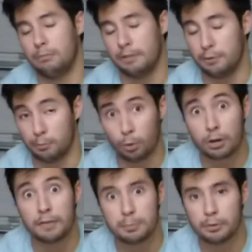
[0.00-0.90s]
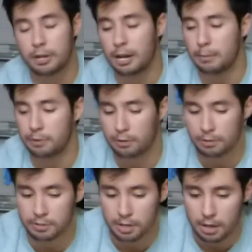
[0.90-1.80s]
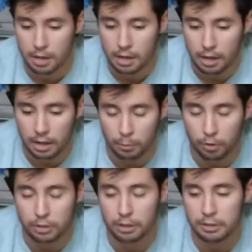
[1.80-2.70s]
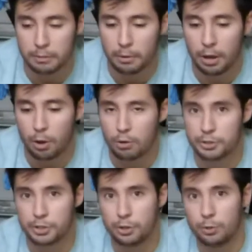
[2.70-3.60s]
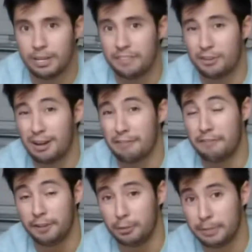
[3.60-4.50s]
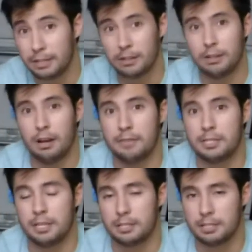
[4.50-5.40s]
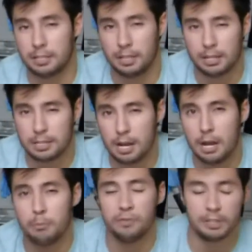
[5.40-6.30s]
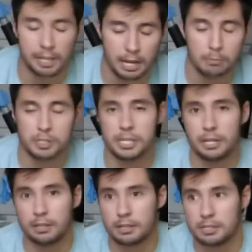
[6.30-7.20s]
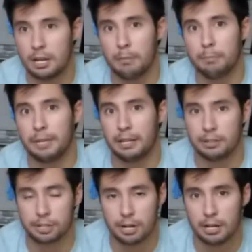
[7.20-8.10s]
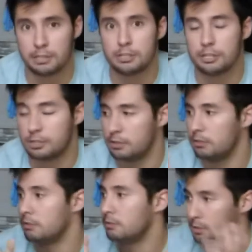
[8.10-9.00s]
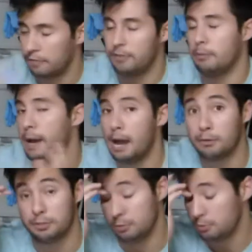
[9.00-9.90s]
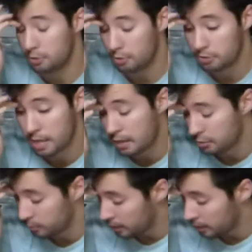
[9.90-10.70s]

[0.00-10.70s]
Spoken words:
if you're more comfortable than I am with cars and working on them. Also, if you're not filming, obviously that's going to take a lot of time, moving the camera, setting things up, getting the shots just to film how to. So there's that as